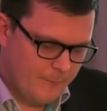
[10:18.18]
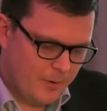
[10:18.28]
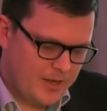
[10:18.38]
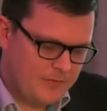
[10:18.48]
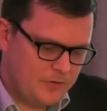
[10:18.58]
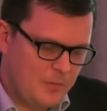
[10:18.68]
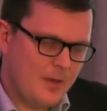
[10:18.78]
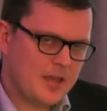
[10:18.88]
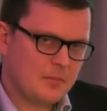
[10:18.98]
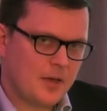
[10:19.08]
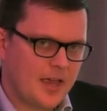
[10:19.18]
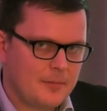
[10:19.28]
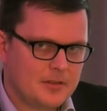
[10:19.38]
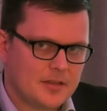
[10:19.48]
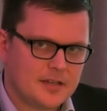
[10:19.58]
But if you make a
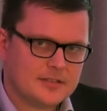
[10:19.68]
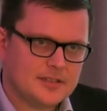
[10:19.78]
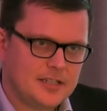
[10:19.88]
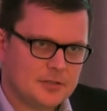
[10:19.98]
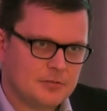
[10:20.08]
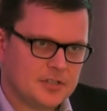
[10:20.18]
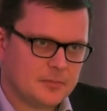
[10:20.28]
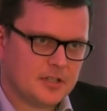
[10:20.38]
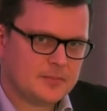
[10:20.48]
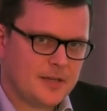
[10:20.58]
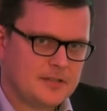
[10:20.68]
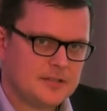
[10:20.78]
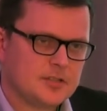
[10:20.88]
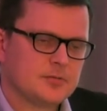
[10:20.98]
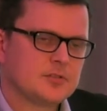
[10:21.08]
payment that exceeds reasonable
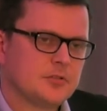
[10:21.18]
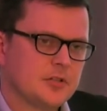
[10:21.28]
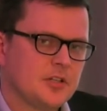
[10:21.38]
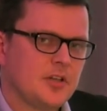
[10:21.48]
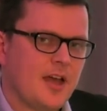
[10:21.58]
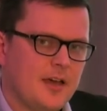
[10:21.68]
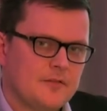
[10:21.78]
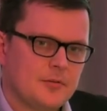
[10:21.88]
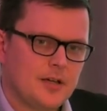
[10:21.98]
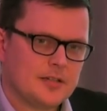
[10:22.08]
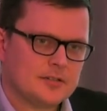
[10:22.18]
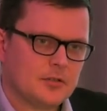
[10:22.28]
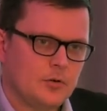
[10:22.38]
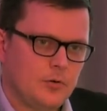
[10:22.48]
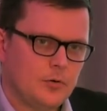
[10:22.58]
expenses to a surrogate, you have to ask
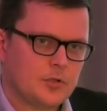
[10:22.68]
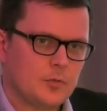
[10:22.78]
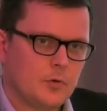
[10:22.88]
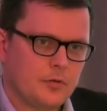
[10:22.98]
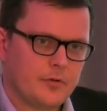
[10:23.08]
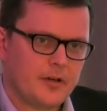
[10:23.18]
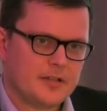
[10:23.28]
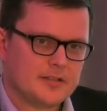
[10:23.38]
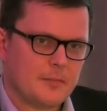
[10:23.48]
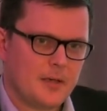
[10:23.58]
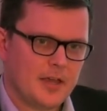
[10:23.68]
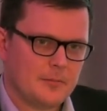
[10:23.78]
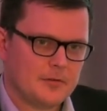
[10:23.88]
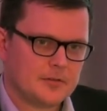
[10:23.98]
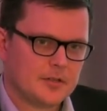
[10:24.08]
the court to authorise that
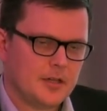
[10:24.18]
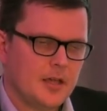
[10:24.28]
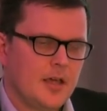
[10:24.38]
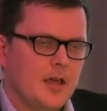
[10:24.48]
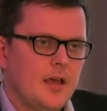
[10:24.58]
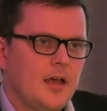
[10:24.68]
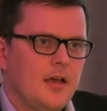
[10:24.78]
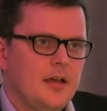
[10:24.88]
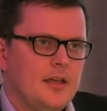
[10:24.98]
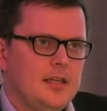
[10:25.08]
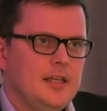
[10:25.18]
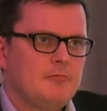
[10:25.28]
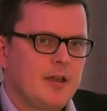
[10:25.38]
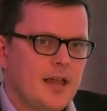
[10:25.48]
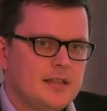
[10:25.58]
payment.
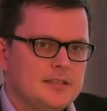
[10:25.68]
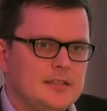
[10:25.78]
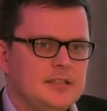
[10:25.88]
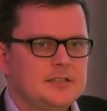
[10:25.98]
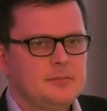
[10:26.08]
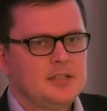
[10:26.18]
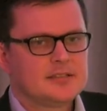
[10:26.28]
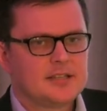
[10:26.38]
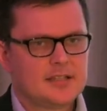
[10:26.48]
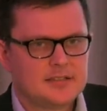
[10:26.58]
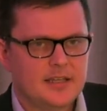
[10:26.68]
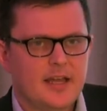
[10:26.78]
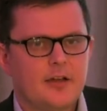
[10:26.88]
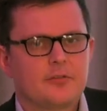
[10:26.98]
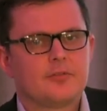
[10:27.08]
In reality, this means setting
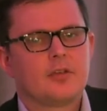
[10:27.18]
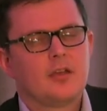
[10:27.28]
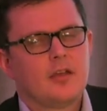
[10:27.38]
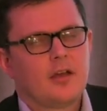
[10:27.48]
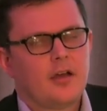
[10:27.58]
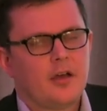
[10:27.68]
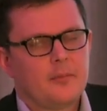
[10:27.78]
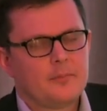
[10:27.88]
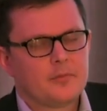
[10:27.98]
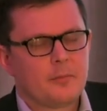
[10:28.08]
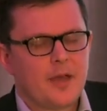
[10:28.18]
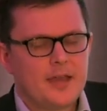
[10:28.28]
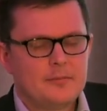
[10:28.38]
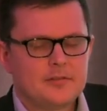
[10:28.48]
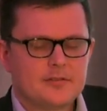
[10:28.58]
out the
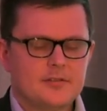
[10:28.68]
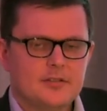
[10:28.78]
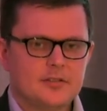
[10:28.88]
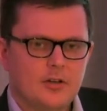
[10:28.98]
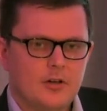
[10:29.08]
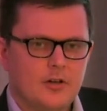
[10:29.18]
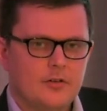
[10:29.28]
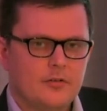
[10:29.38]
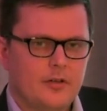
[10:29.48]
payments that are